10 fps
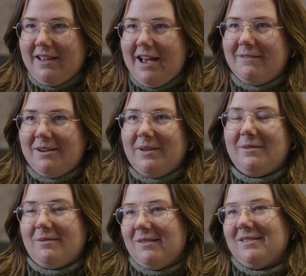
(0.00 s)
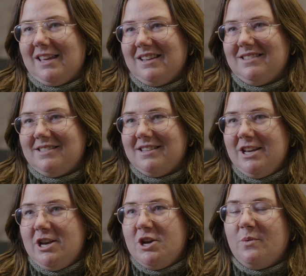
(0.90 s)
I want to be able to work with kids
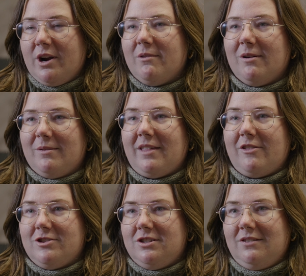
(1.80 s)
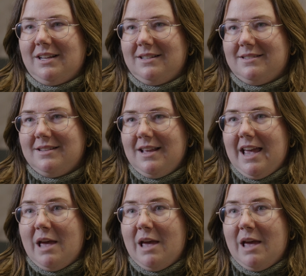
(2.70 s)
who want to work with other students yeah.